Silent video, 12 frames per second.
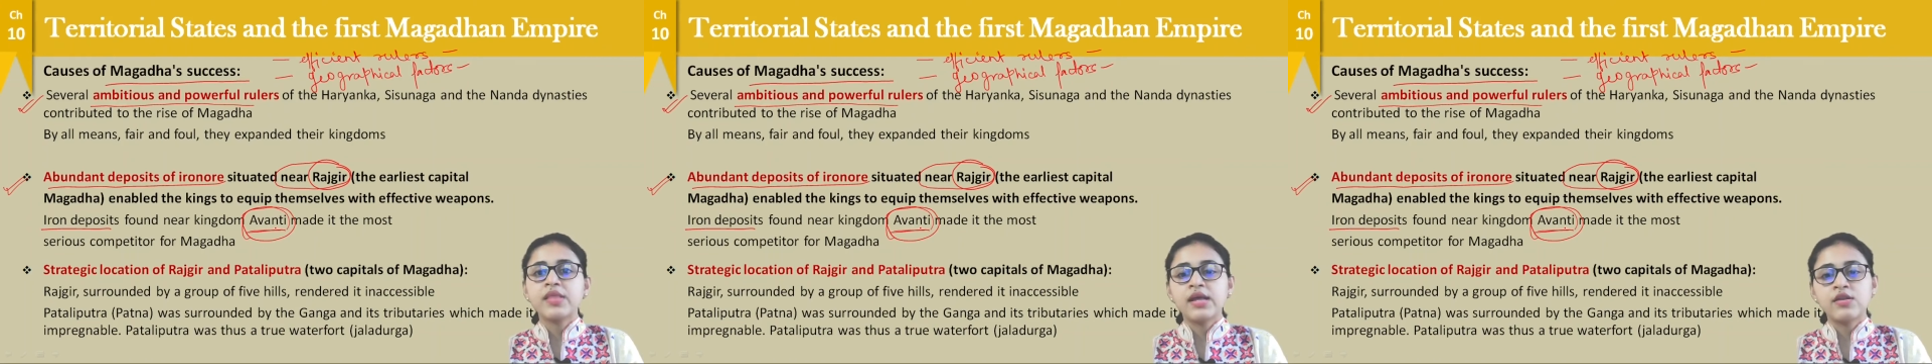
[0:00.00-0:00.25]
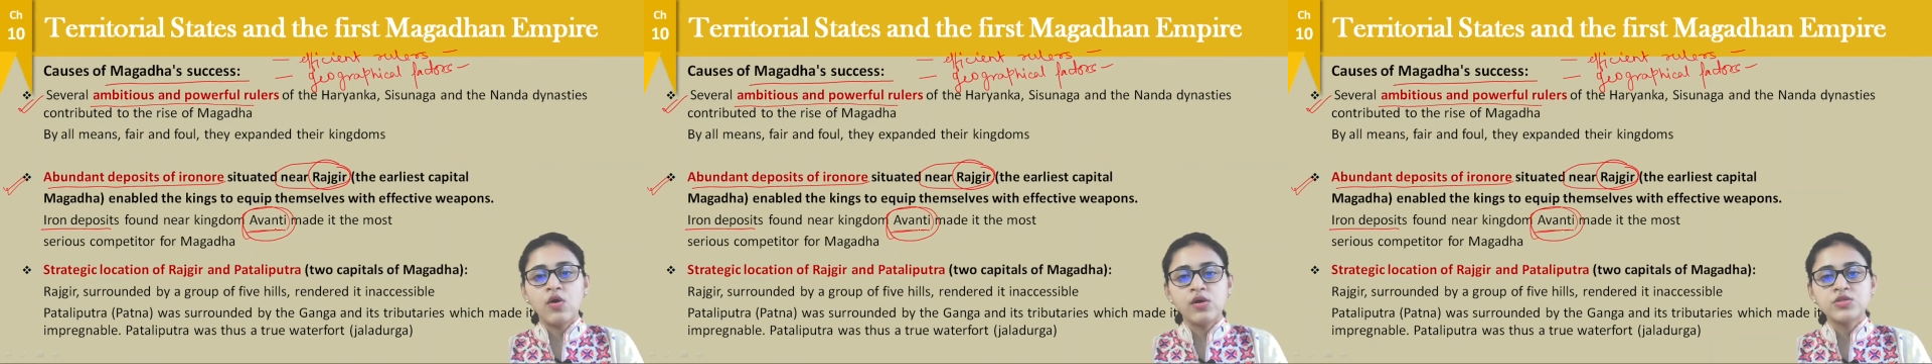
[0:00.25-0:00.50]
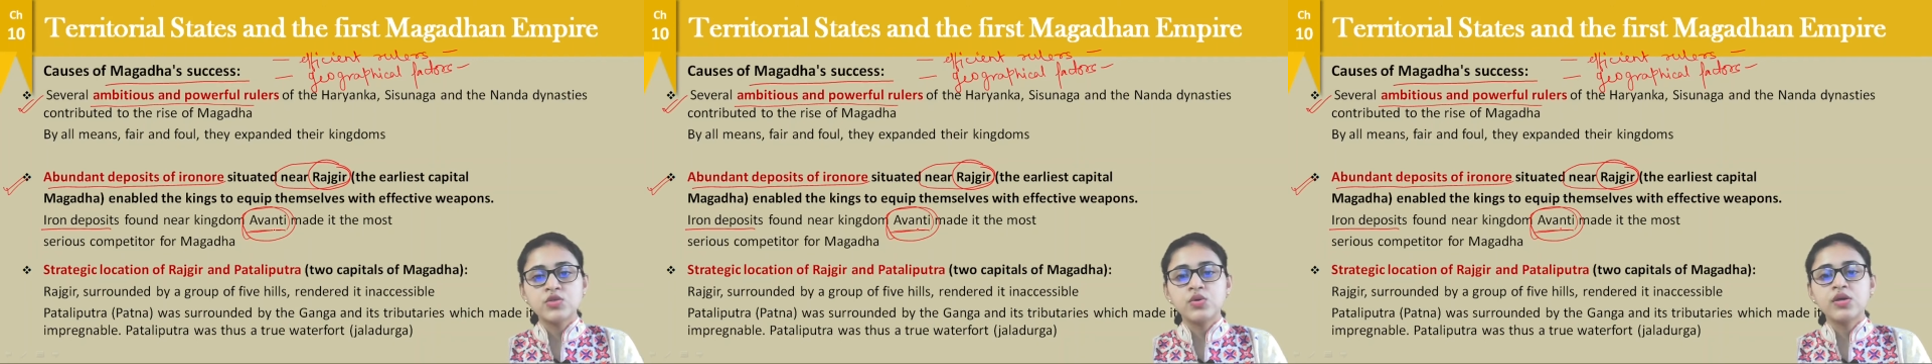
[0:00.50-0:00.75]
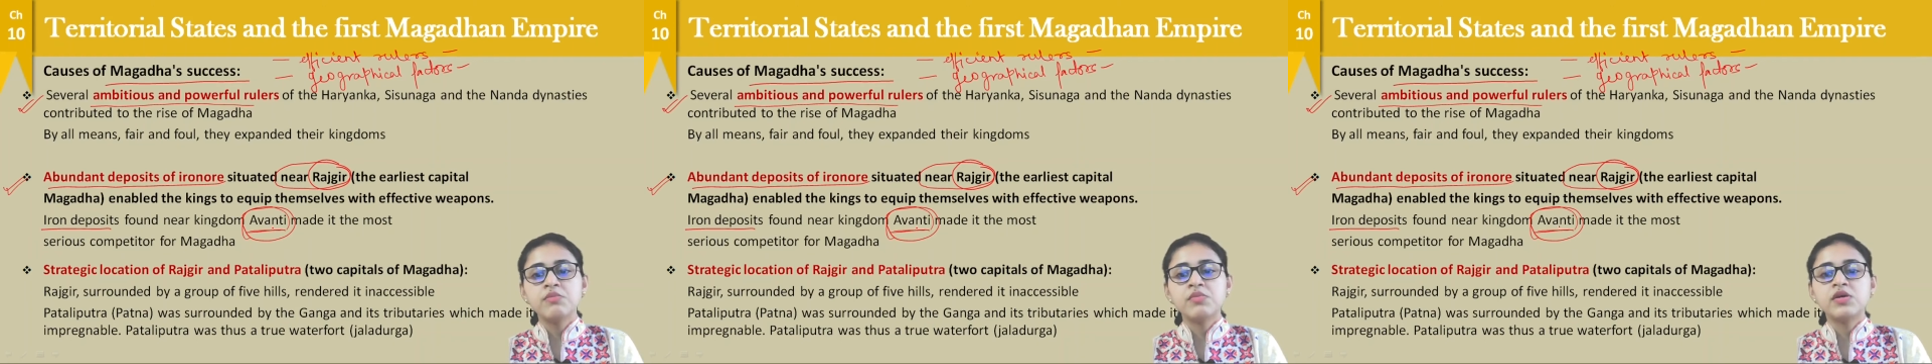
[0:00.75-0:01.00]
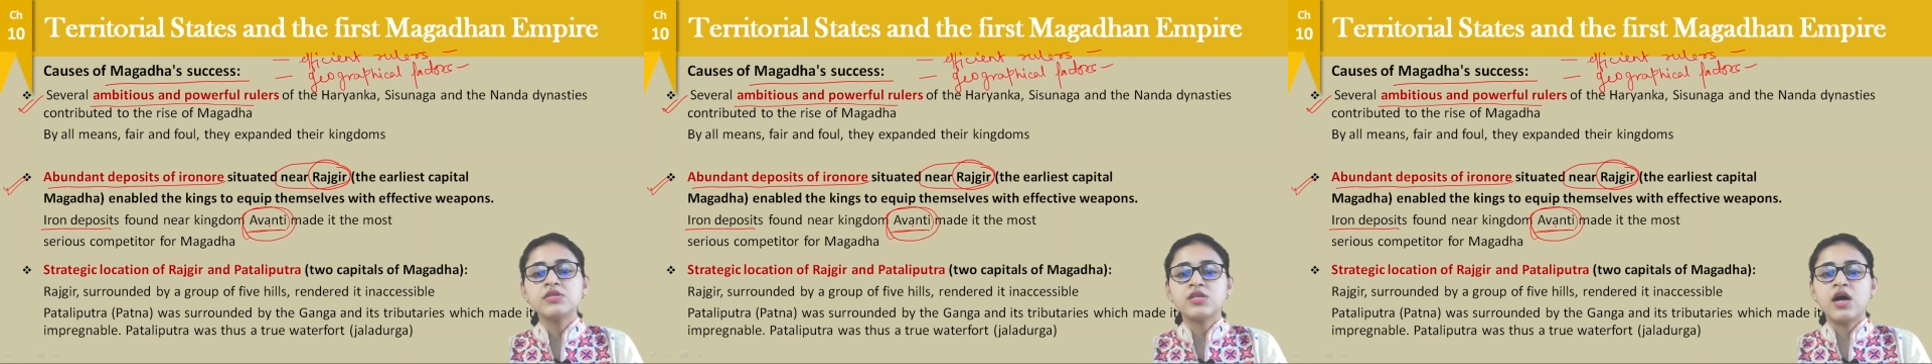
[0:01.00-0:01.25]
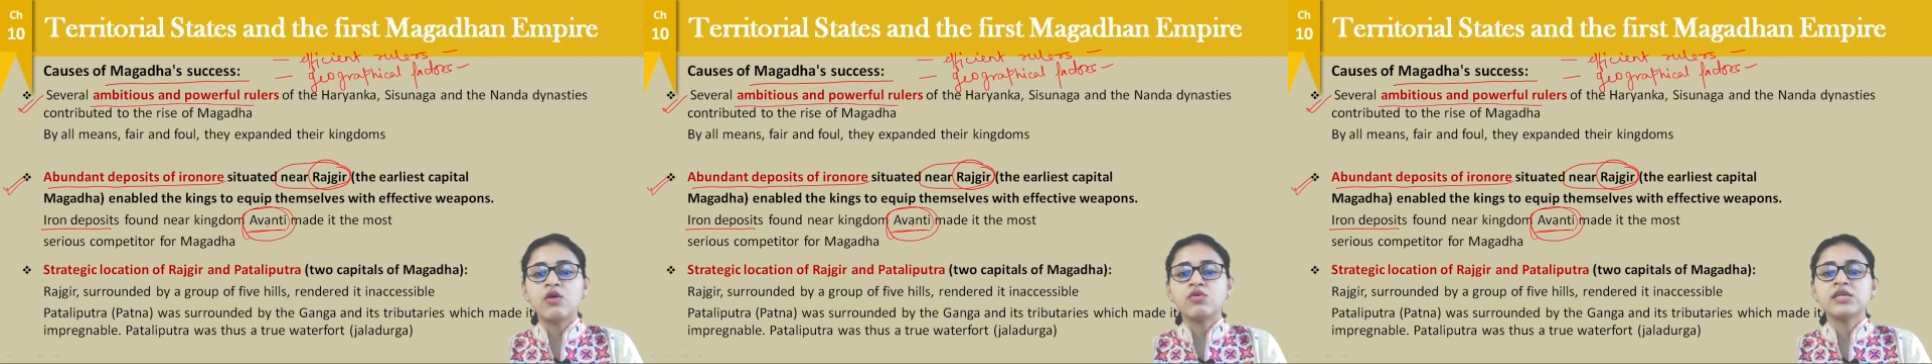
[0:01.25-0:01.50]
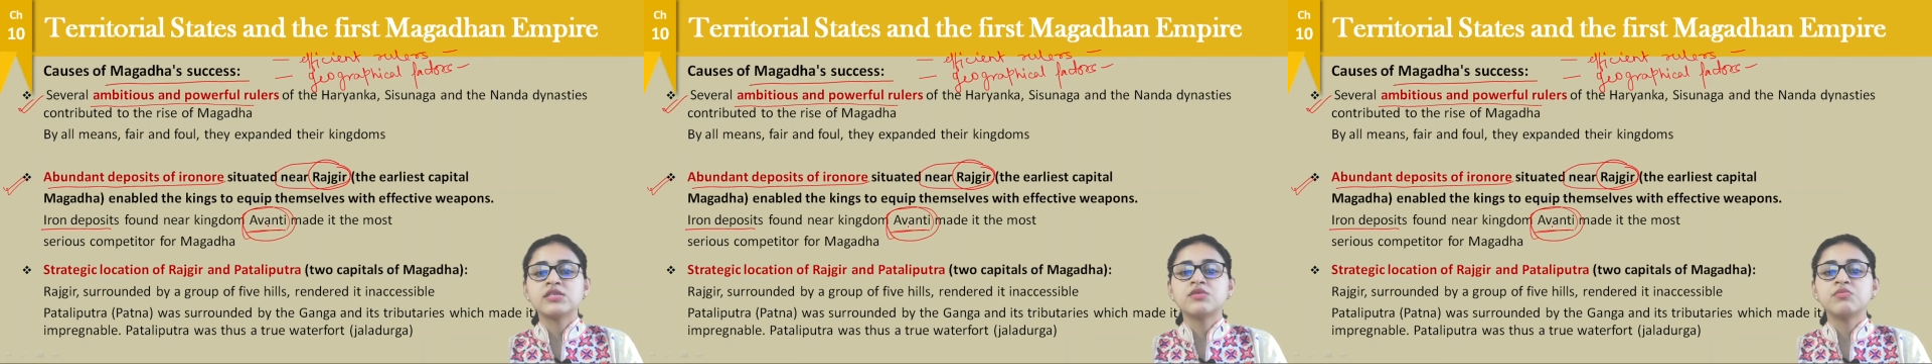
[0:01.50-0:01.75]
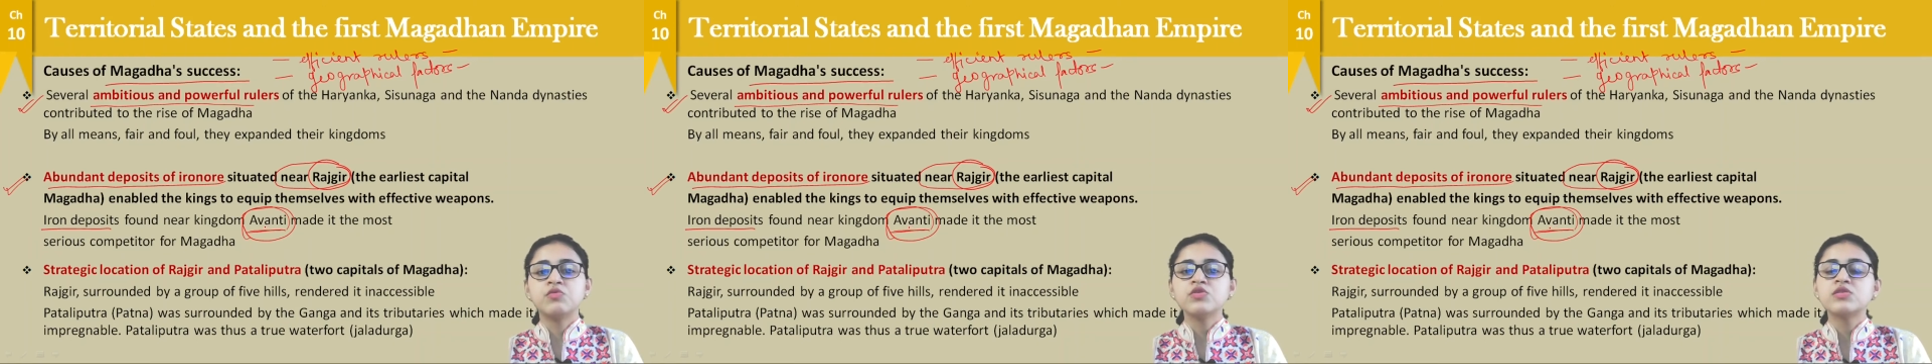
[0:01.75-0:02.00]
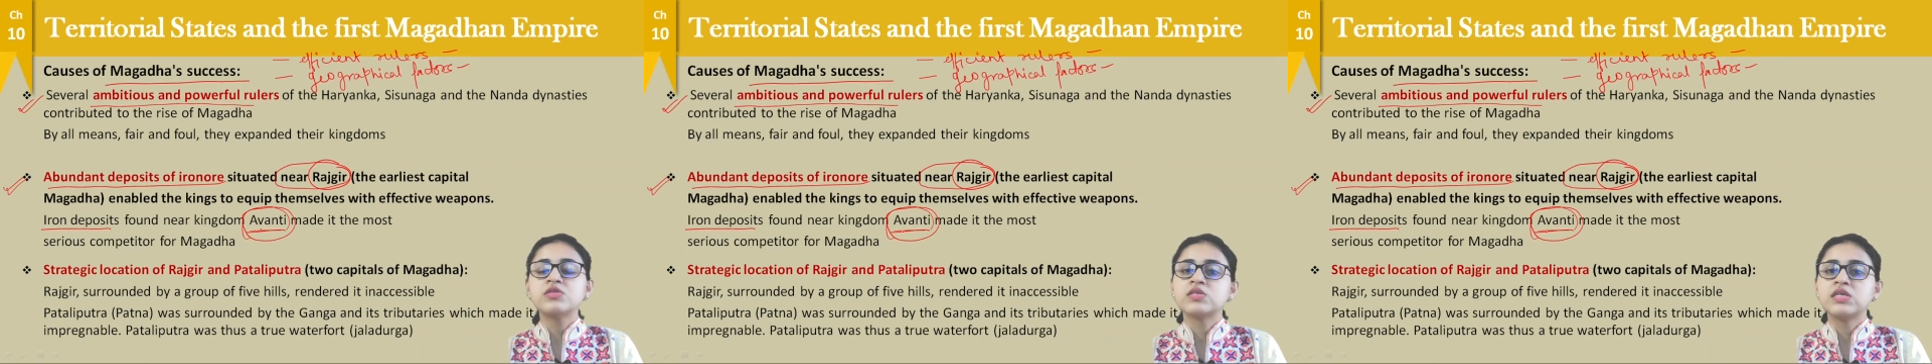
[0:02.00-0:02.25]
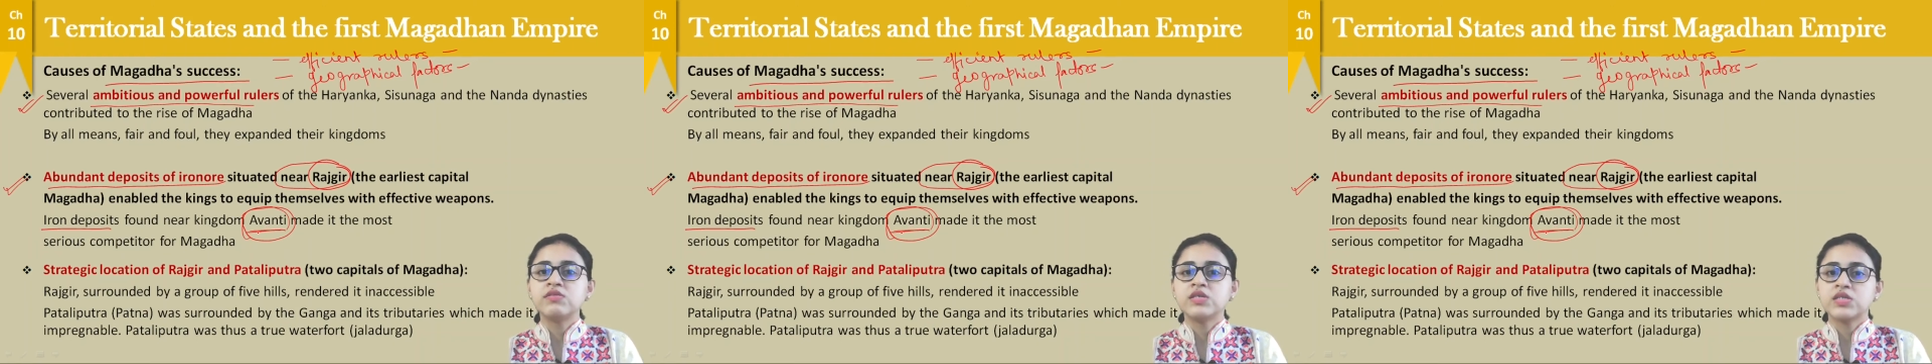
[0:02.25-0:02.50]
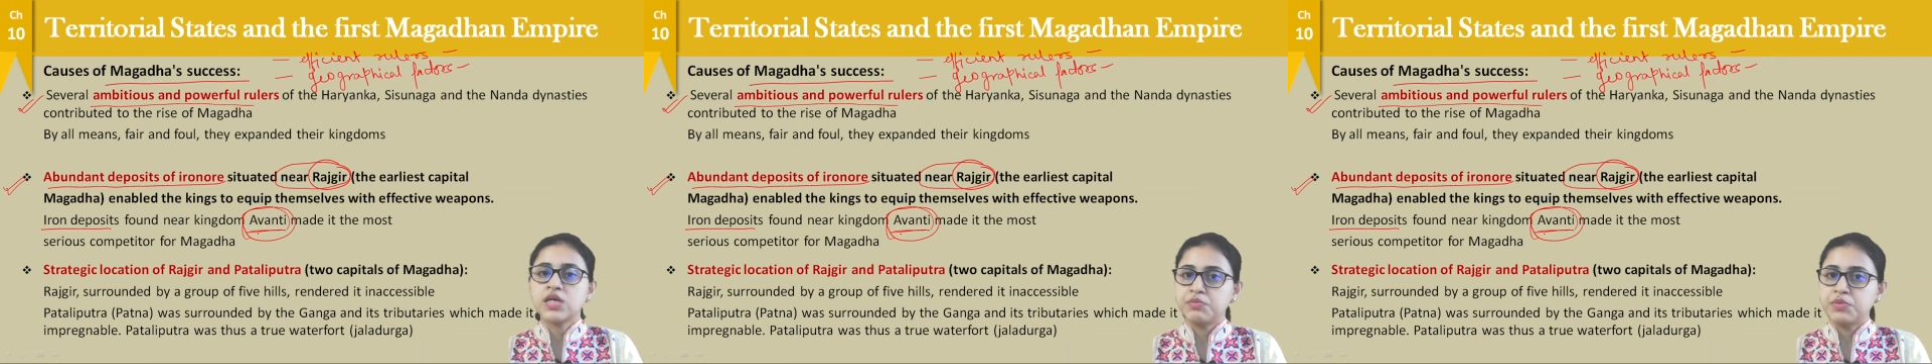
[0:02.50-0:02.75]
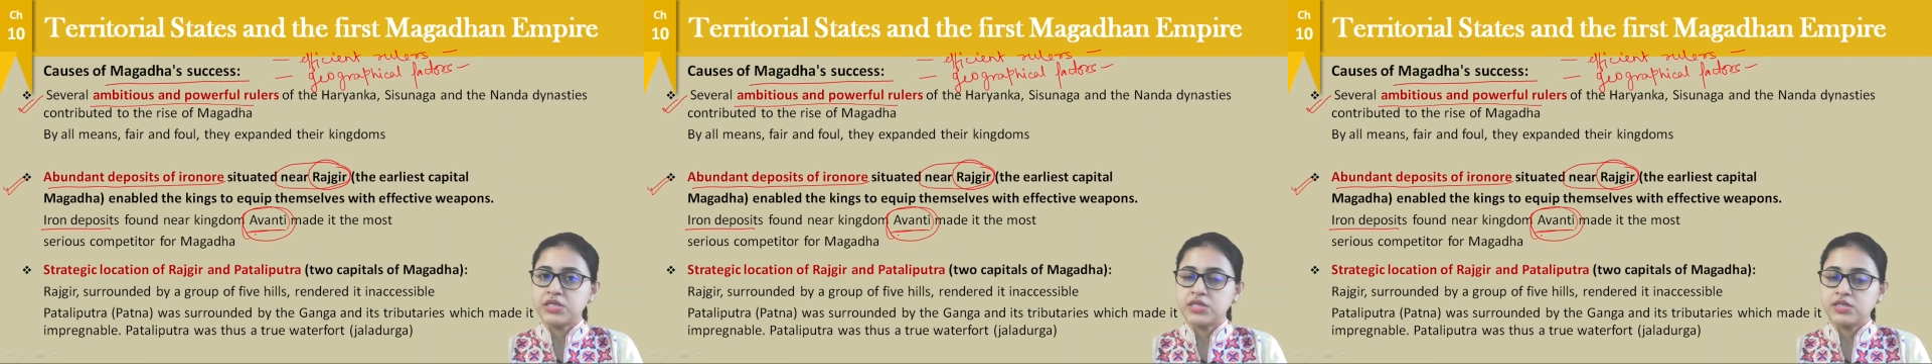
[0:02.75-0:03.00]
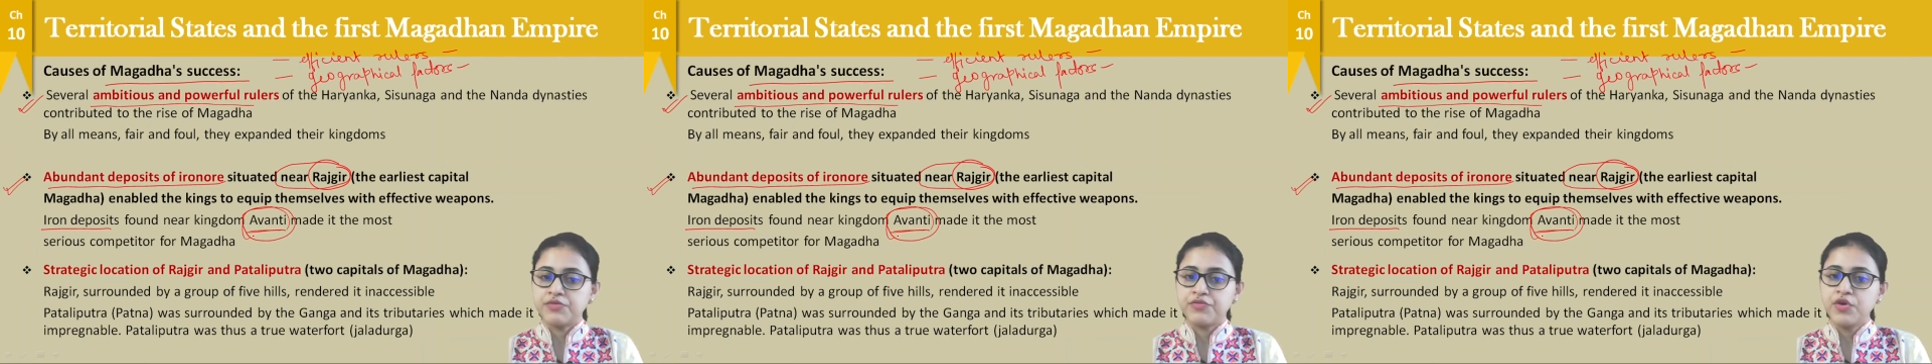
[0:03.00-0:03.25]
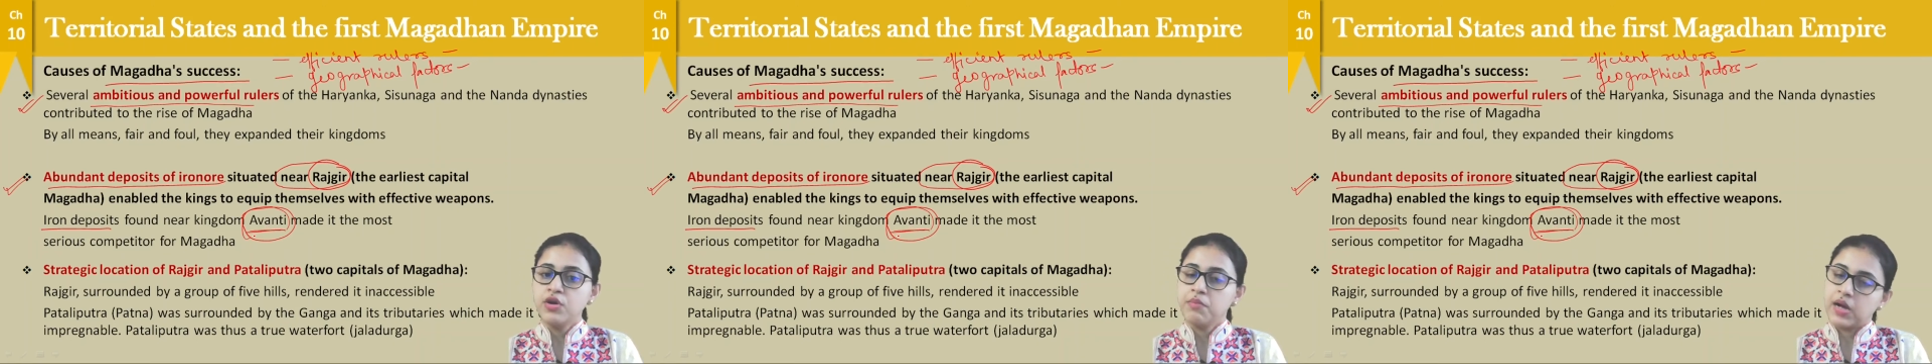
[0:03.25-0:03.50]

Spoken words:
It also emerged out as the most serious competitor for